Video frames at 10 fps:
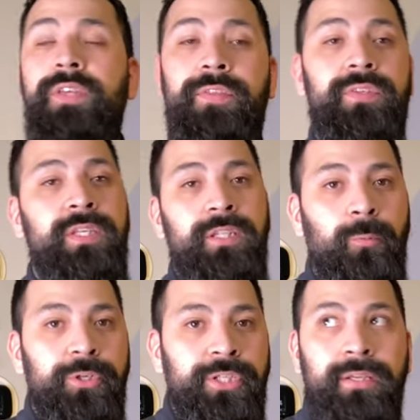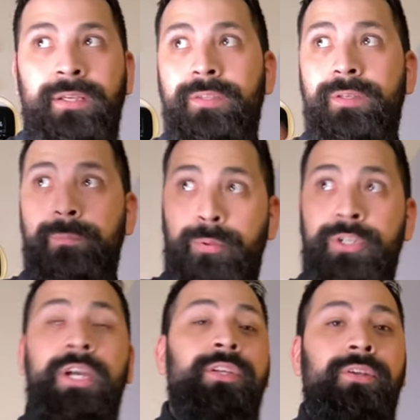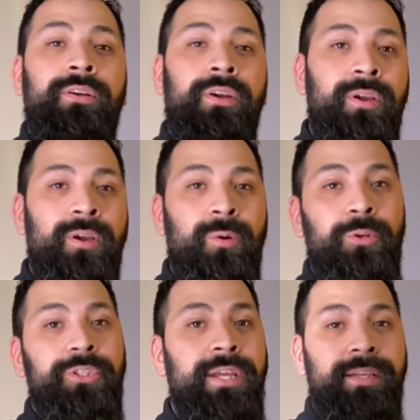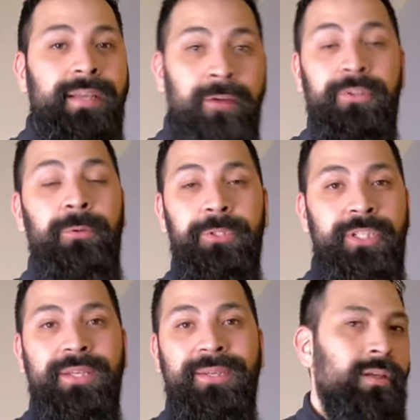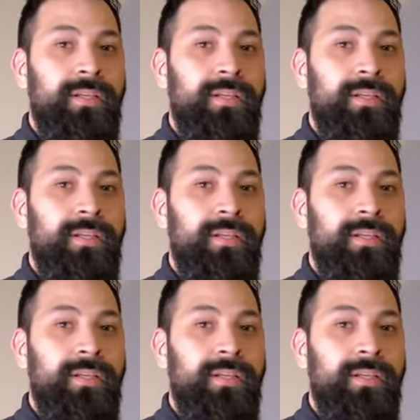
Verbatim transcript: on the ceiling were shaking, the projector was shaking, everything was shaking.